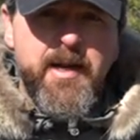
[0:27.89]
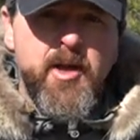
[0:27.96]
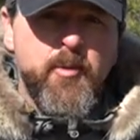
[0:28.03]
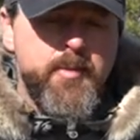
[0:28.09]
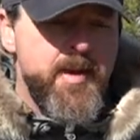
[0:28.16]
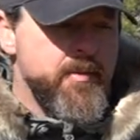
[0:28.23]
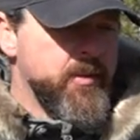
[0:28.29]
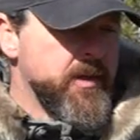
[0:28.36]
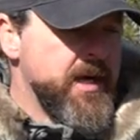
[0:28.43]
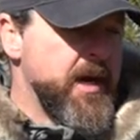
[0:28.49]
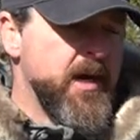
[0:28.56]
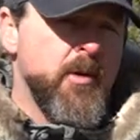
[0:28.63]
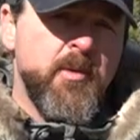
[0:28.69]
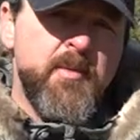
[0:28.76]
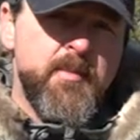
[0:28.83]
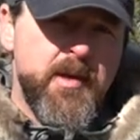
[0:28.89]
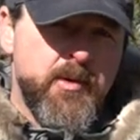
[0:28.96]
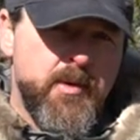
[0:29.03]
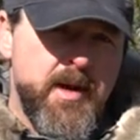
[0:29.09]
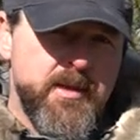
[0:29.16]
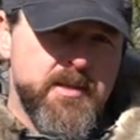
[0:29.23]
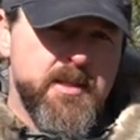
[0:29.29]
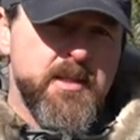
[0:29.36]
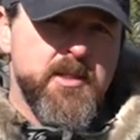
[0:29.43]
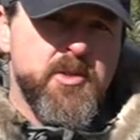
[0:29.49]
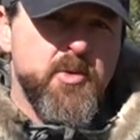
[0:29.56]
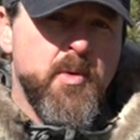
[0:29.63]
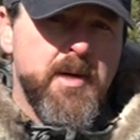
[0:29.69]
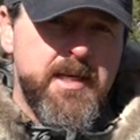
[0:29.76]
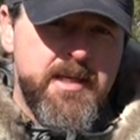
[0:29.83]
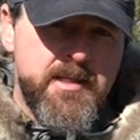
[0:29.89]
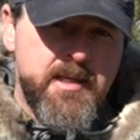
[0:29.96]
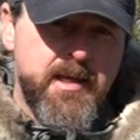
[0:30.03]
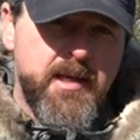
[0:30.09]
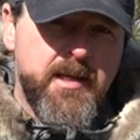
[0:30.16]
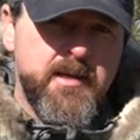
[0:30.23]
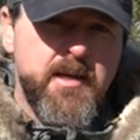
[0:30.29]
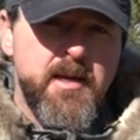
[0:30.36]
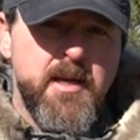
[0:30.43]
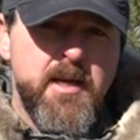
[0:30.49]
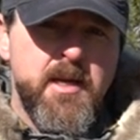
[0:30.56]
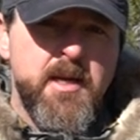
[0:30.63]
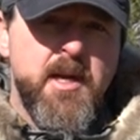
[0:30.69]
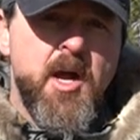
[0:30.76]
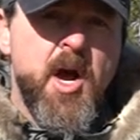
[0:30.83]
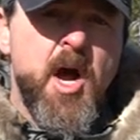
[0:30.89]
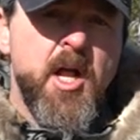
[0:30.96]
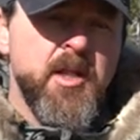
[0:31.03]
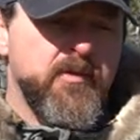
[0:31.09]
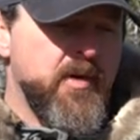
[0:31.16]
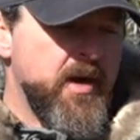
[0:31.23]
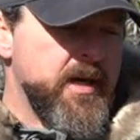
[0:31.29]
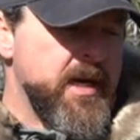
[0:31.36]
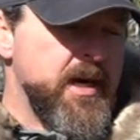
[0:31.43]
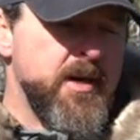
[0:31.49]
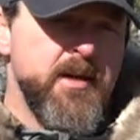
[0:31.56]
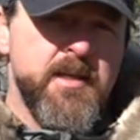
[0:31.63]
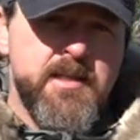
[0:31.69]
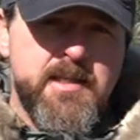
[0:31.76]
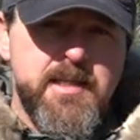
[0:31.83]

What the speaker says: Hill People Gear, we've been around since 2010. All of our gear is